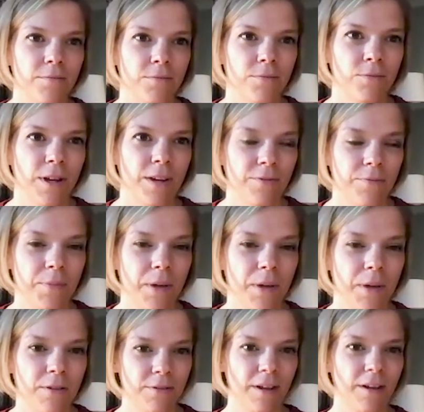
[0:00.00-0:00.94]
So we've
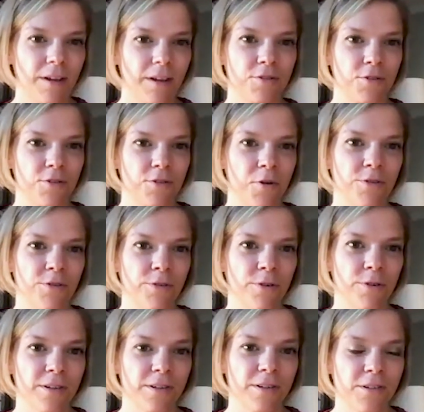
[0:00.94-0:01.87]
been down this road
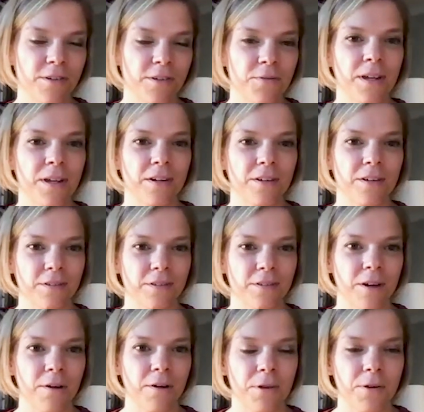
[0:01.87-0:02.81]
before, so we can also
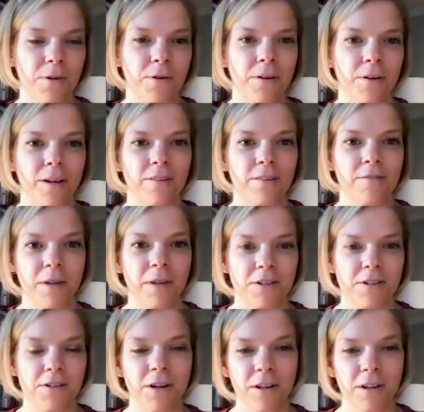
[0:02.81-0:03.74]
help you kind of
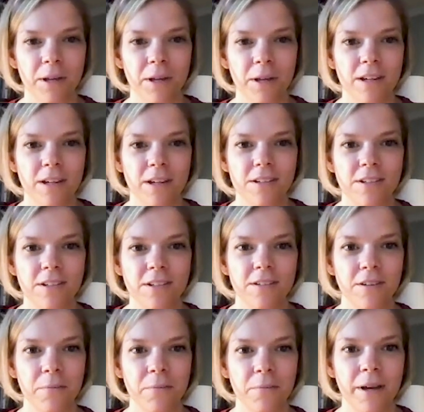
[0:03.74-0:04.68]
manage your expectations a
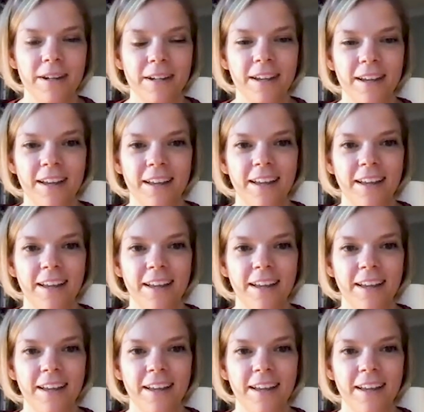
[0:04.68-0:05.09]
little bit